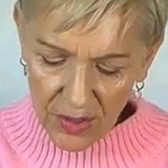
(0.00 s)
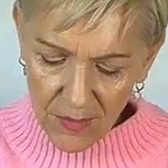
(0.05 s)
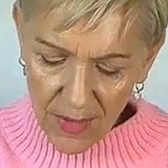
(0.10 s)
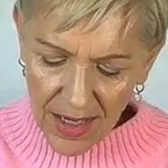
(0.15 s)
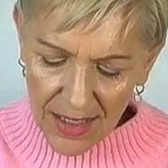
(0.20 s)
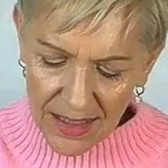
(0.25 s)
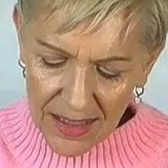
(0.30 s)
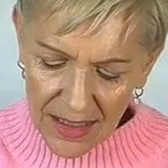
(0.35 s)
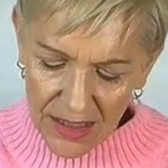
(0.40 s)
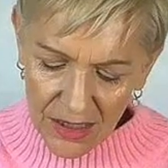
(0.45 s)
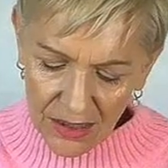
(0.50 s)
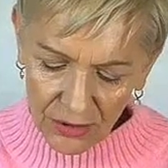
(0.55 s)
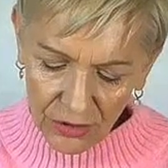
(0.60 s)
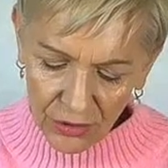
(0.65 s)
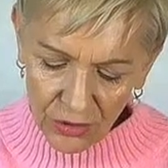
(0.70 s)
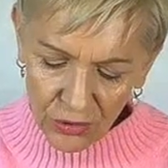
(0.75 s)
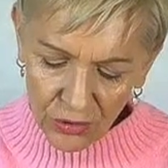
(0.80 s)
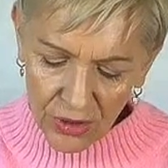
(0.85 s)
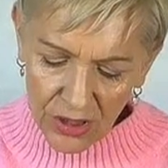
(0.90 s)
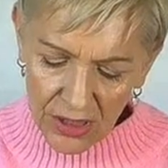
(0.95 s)
You may need to
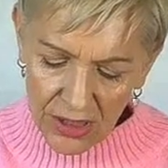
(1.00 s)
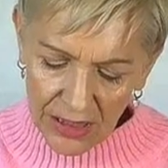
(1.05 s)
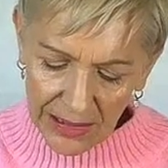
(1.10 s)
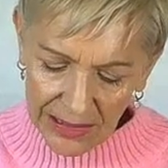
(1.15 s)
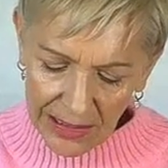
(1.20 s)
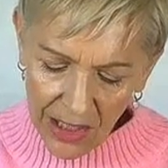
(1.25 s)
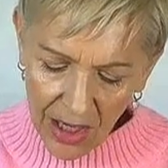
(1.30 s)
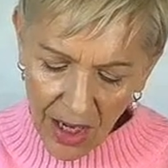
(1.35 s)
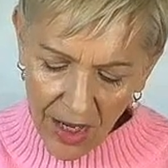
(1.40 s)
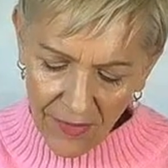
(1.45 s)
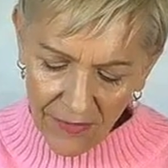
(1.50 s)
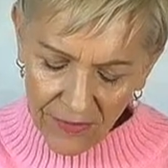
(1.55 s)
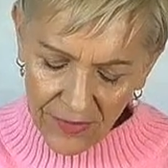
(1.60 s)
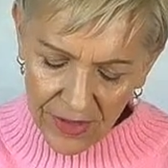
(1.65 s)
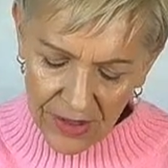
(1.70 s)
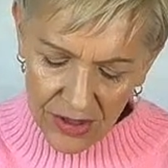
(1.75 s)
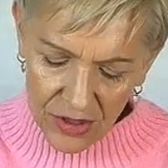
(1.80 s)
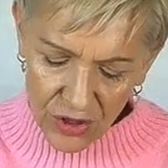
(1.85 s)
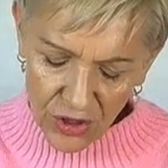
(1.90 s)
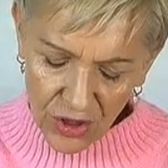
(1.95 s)
look at your life
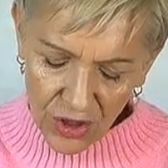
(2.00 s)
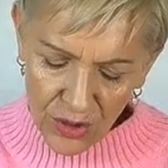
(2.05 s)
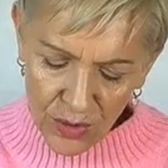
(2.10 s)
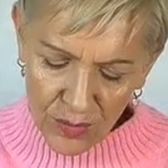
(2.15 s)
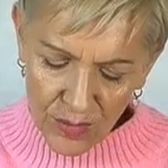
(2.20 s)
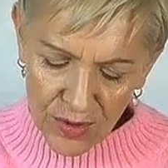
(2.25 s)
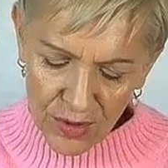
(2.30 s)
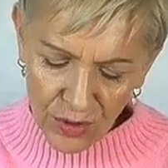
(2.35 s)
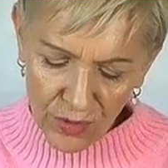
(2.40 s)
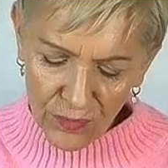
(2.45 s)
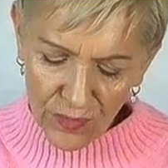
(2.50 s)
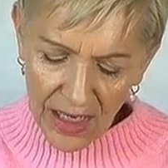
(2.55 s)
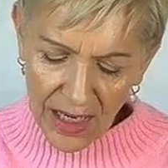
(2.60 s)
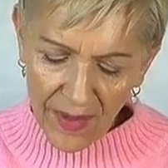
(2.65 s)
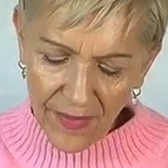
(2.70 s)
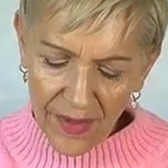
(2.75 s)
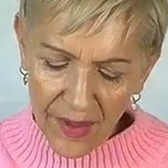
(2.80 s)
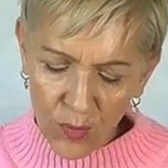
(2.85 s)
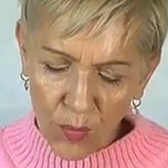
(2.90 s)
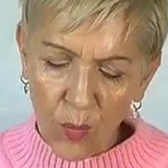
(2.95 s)
in terms of,
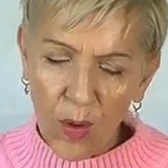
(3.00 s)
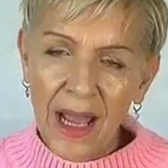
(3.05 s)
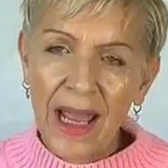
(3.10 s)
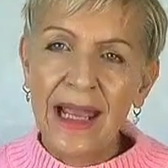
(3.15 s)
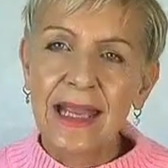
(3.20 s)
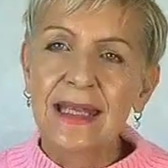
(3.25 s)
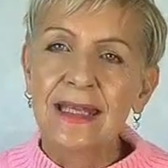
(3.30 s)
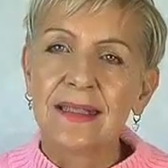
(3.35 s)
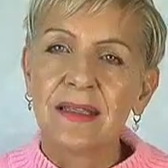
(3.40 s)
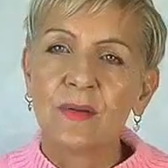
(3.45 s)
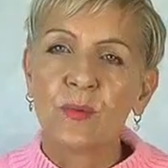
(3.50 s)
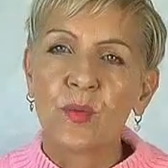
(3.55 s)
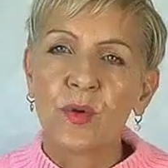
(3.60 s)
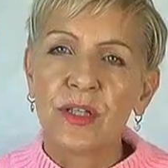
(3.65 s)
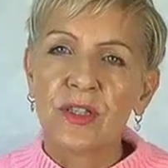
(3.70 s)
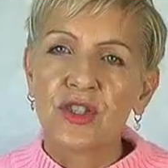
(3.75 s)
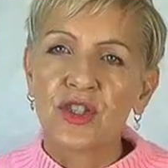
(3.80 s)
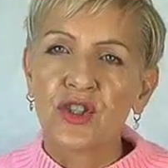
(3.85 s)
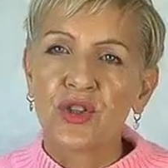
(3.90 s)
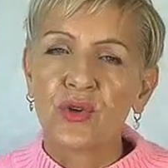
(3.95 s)
are there ways in
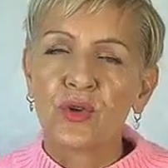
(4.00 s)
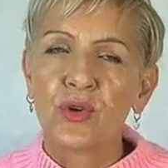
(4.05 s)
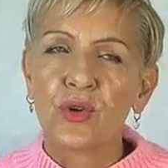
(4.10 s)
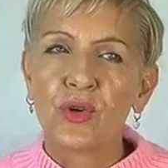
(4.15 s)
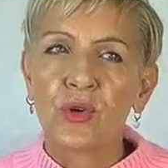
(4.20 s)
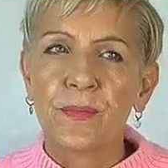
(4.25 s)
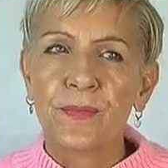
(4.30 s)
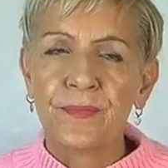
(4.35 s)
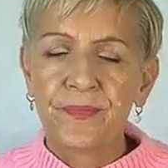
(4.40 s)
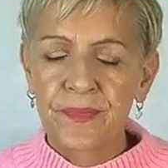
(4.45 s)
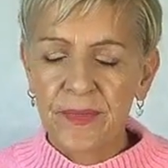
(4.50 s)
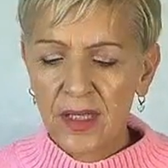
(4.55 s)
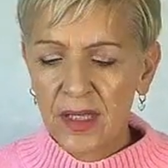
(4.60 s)
which you're